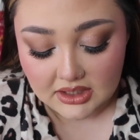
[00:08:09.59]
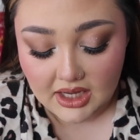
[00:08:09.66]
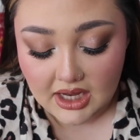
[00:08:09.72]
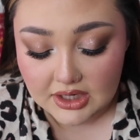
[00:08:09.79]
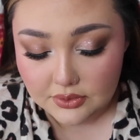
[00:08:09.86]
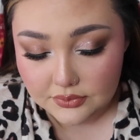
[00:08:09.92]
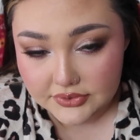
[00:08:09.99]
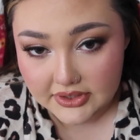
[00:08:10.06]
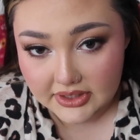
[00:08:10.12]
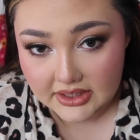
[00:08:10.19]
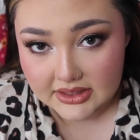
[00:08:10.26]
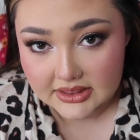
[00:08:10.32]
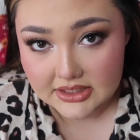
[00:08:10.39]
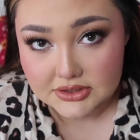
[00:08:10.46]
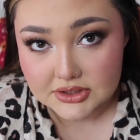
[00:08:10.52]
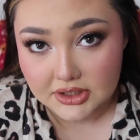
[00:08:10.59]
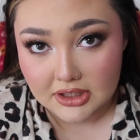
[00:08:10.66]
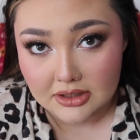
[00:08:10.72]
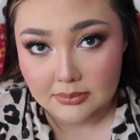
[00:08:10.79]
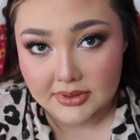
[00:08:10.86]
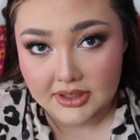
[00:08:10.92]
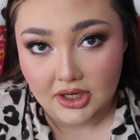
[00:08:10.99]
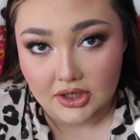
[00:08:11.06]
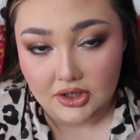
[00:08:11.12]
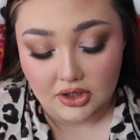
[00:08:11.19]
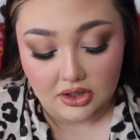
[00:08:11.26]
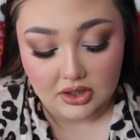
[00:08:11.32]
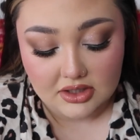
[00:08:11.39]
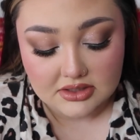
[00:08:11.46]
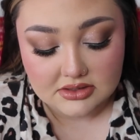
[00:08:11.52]
I don't think these are gonna be your
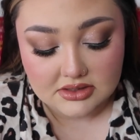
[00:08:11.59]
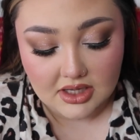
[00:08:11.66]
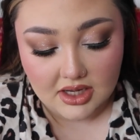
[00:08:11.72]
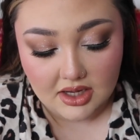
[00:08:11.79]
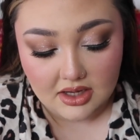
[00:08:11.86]
girls. They